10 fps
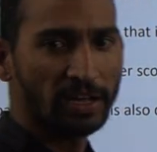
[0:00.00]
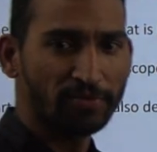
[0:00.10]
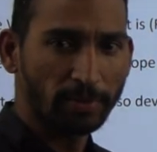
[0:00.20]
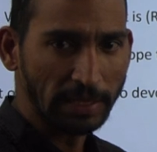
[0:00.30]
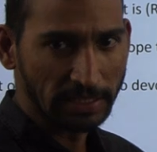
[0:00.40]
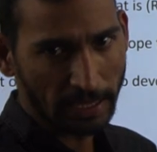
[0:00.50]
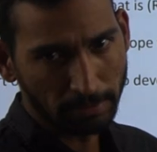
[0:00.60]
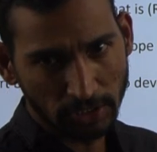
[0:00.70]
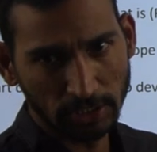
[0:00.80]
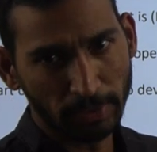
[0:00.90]
income from the
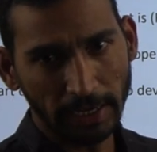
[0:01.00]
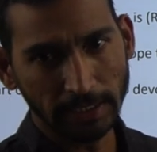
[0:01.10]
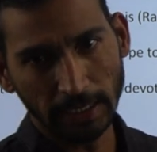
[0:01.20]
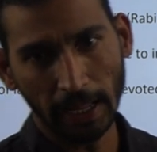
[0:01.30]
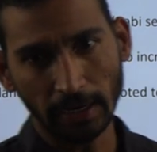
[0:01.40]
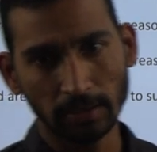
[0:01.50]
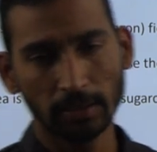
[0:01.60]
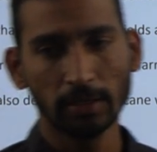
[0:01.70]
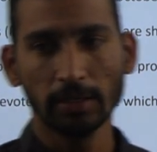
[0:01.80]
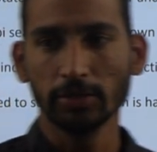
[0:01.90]
same stipulated land.
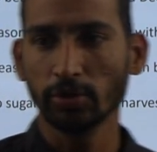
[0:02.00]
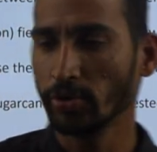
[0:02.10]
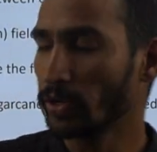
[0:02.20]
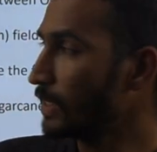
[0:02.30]
So you